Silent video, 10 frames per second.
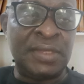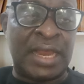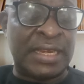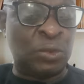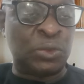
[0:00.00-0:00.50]

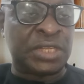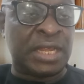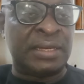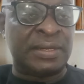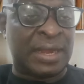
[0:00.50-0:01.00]
And they will
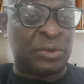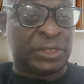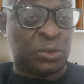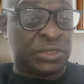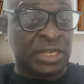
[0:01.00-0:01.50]
sell,
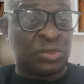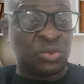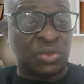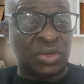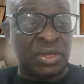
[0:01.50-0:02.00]
Dangote will sell
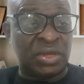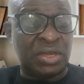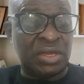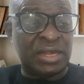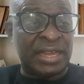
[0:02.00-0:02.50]
to
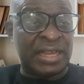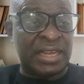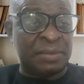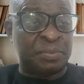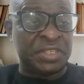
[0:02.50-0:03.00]

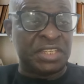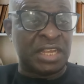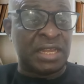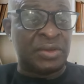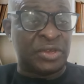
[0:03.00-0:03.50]

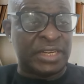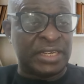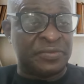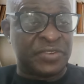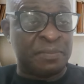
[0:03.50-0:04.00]
NNPCL on
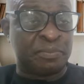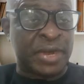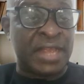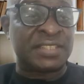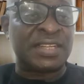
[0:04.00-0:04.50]
a different
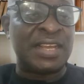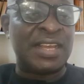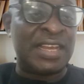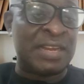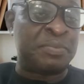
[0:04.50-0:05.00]
price.
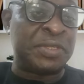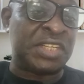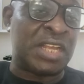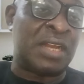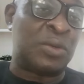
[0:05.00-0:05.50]

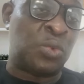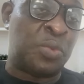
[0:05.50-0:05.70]
NNPCL